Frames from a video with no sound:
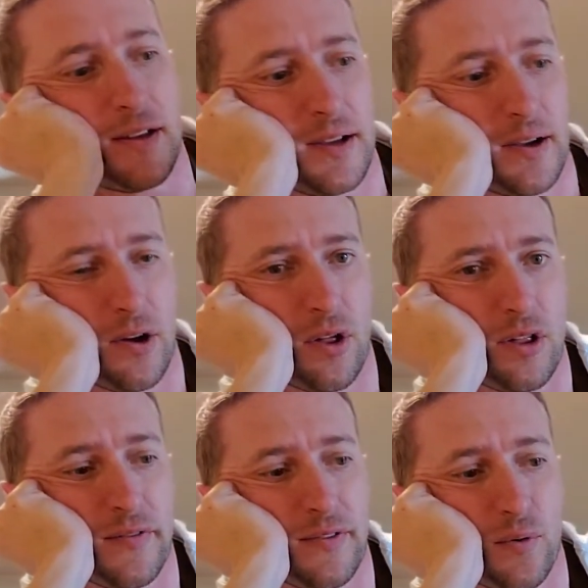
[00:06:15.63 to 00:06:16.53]

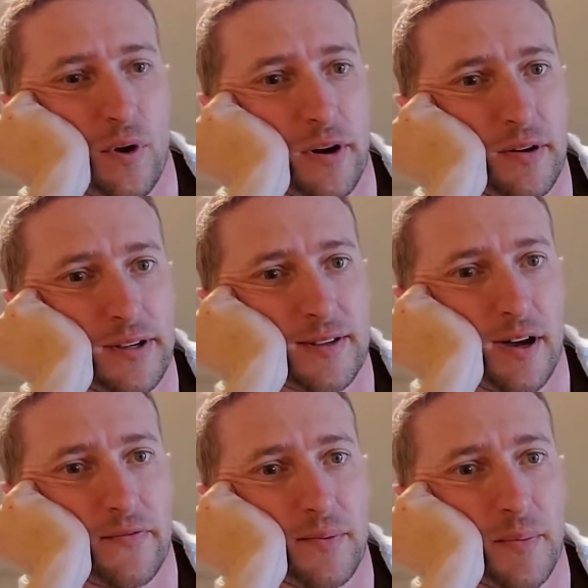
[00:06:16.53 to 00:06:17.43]
All of the water is
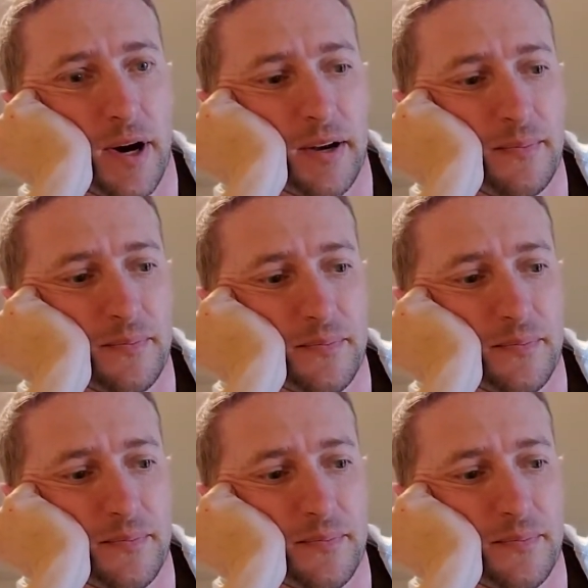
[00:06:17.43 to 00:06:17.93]
gone from the bottom.